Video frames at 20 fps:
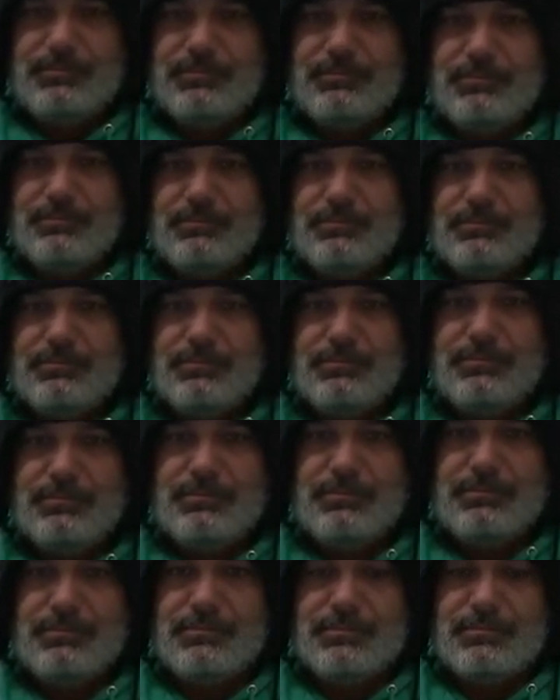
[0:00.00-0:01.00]
Get
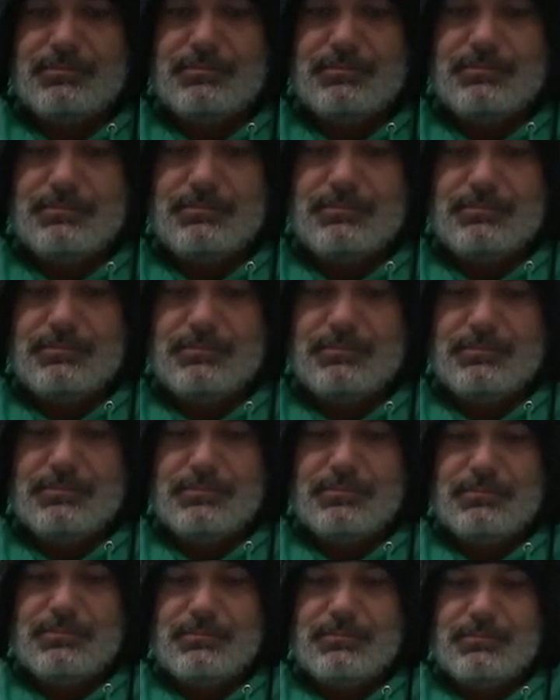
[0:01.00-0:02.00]
set and
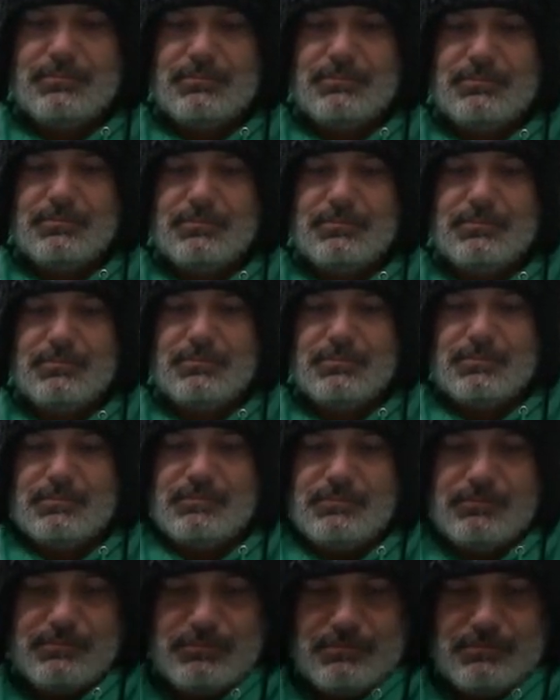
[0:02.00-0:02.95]
go.